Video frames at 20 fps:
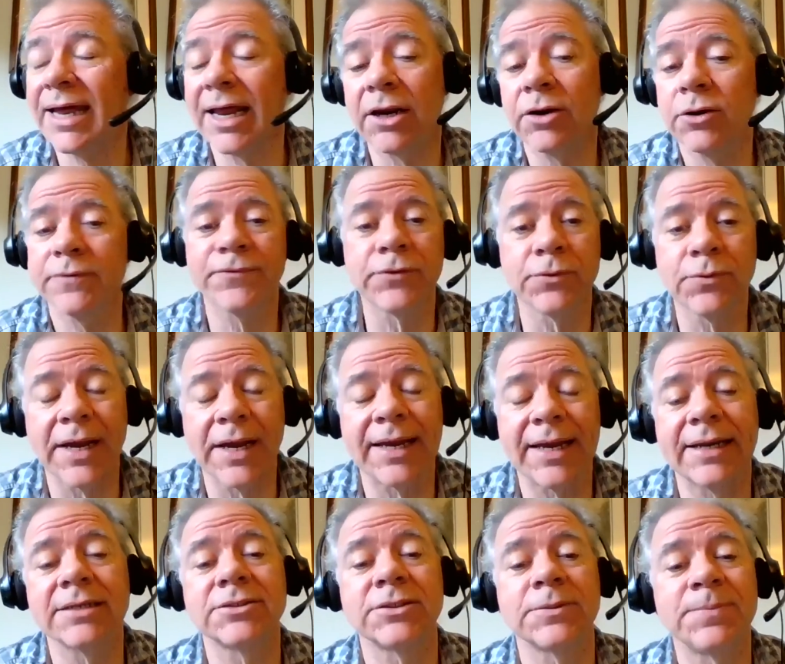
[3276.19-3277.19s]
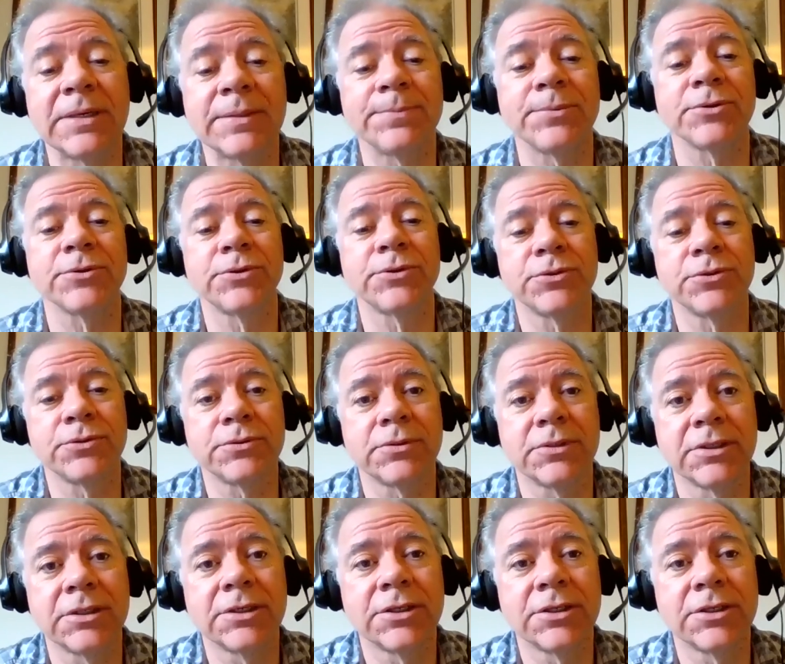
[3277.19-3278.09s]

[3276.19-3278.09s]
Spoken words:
I don't know if you ran into people who